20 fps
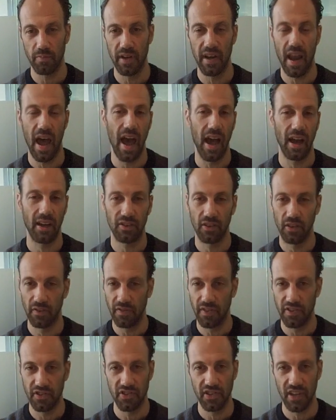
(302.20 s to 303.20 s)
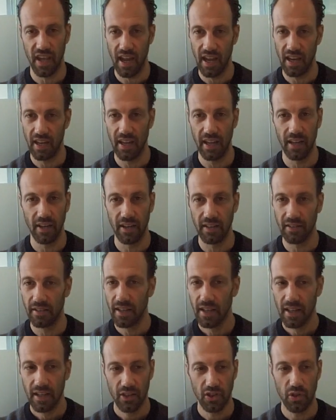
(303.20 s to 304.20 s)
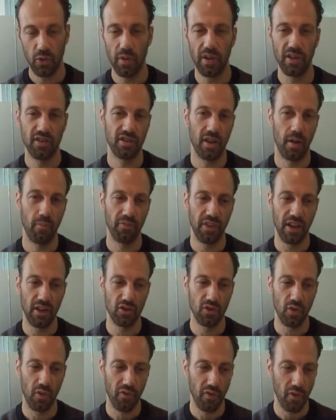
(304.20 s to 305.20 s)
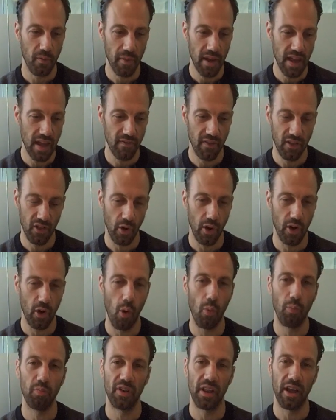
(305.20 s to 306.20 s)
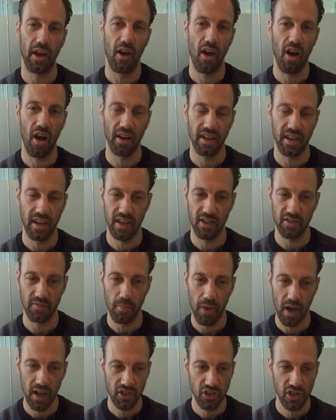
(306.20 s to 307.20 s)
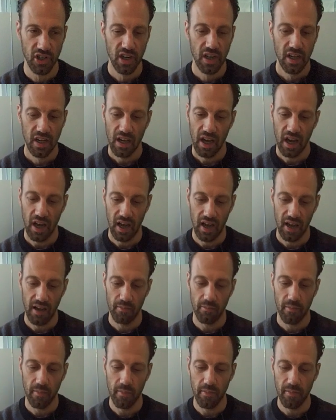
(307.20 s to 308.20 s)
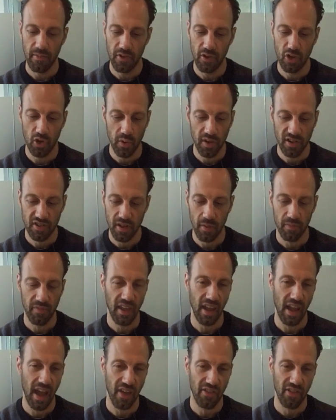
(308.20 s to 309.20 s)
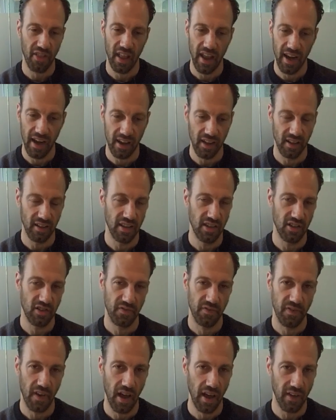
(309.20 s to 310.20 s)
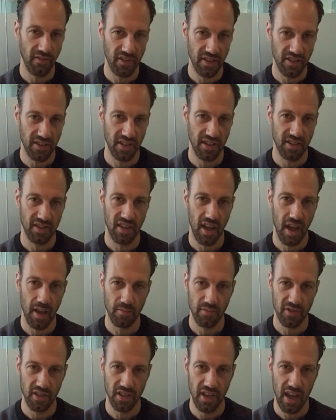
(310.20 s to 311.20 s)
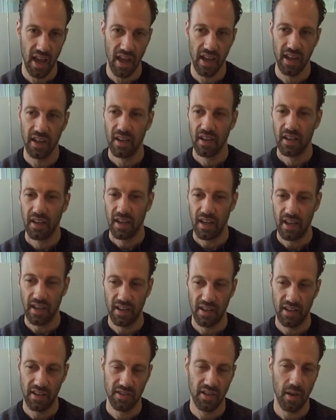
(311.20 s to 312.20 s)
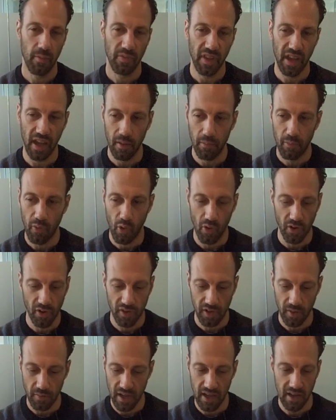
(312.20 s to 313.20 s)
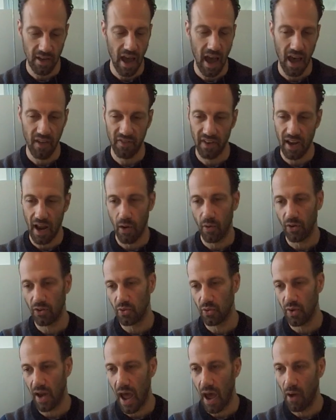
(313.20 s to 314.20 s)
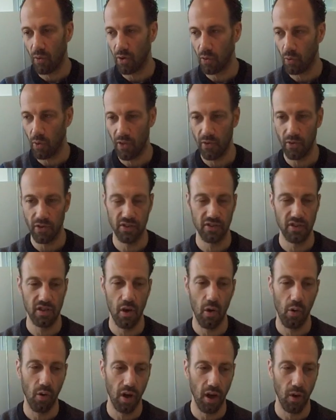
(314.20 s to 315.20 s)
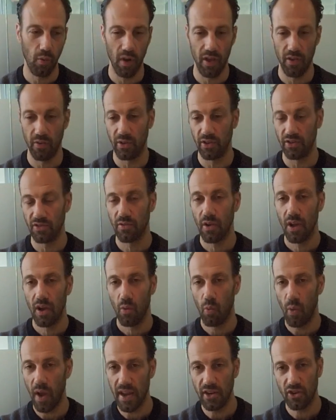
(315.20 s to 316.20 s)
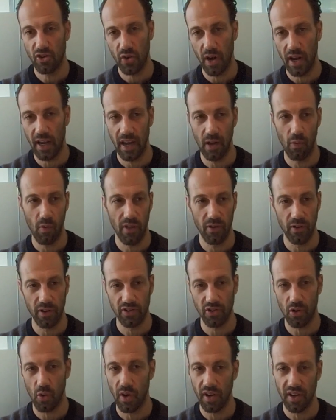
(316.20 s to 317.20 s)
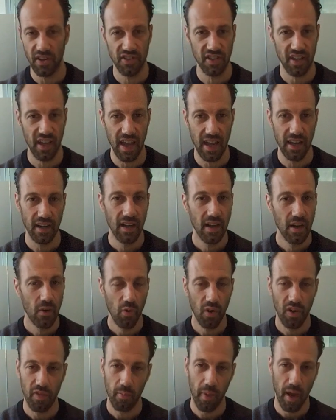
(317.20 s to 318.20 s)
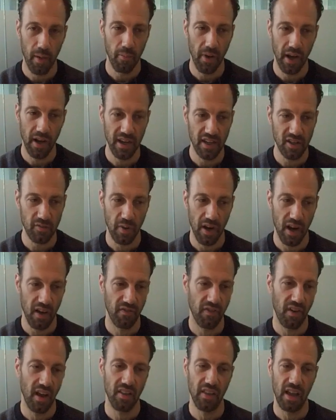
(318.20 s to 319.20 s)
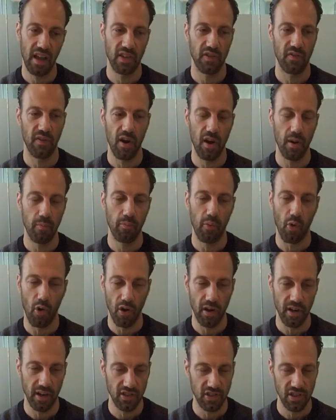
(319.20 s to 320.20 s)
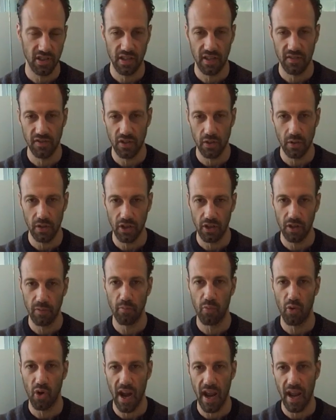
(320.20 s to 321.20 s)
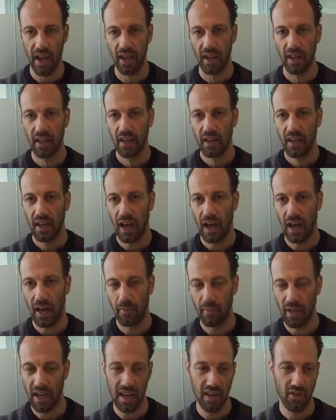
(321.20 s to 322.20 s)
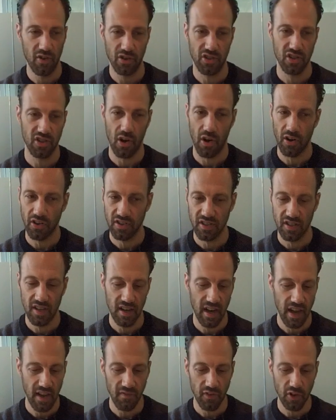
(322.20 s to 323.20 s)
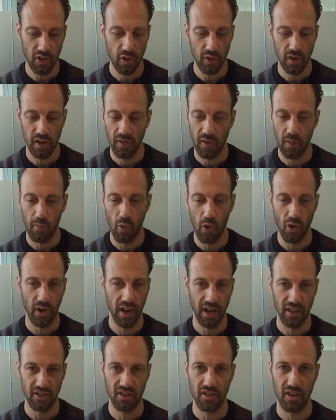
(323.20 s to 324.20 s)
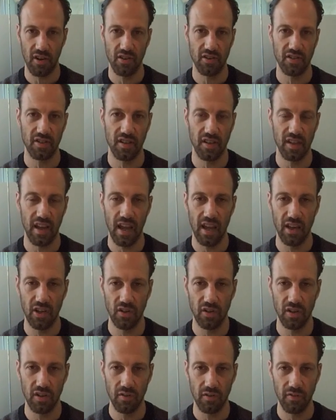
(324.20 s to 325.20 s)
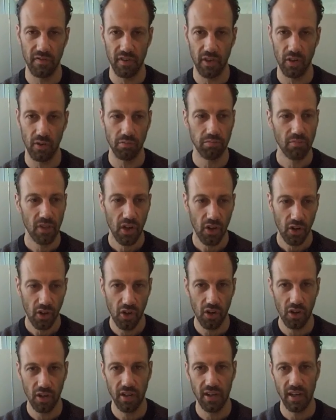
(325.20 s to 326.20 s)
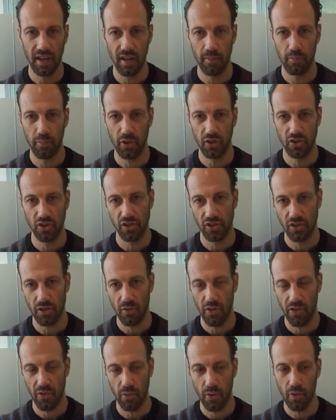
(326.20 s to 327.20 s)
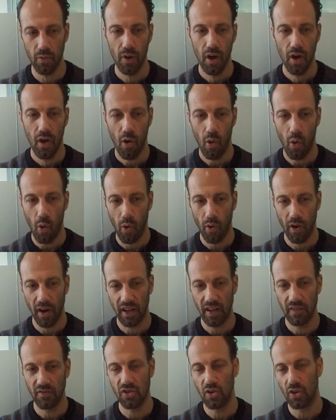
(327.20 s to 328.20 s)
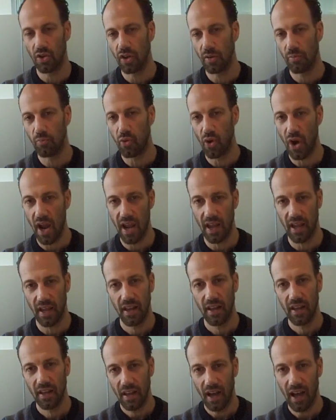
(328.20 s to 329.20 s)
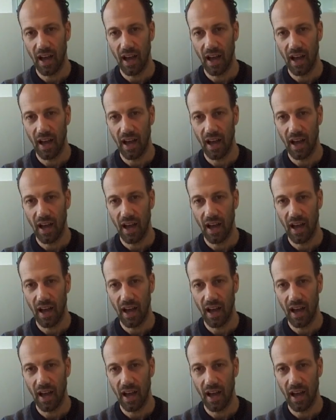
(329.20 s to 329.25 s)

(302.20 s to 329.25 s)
been active and skating and doing something. So for me, even though I don't play hockey as much, uh, doing something athletic at least 5 to 6 times a day is something important to me. Half an hour to an hour, whether it's yoga, whether it's weight training, whether it's going to skate with my buddies. But I find that's very important. It just gives you a good break. It either starts the day, if you do it in the morning, it starts the day and you feel good and it pushes you through, or it gives you a good break